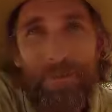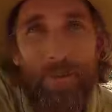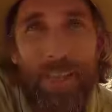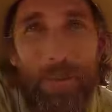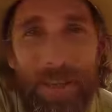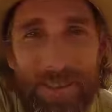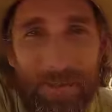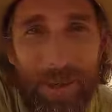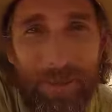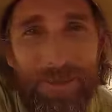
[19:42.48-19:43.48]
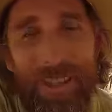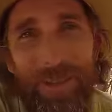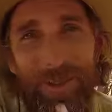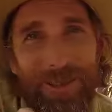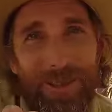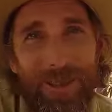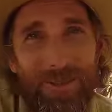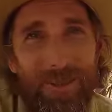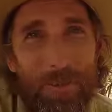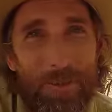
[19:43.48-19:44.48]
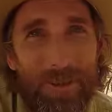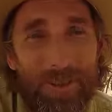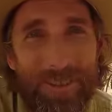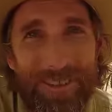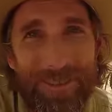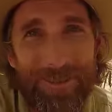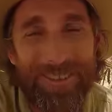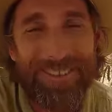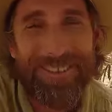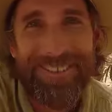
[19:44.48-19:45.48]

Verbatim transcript: What? When we get back to the boat, we'll take all the Ty's trebles off his lures.